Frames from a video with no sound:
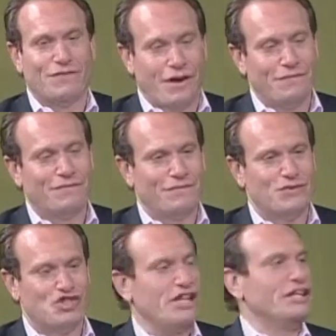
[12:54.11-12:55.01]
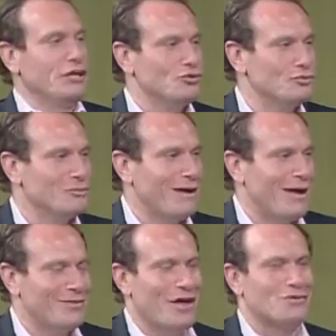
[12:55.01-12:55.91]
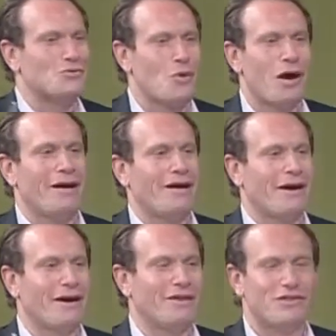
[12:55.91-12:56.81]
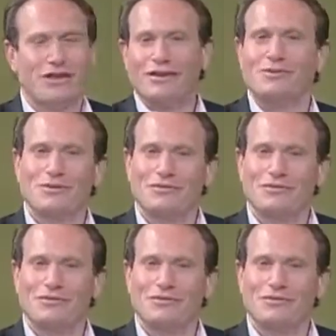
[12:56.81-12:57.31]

I've seen it, and that's why I think it'd be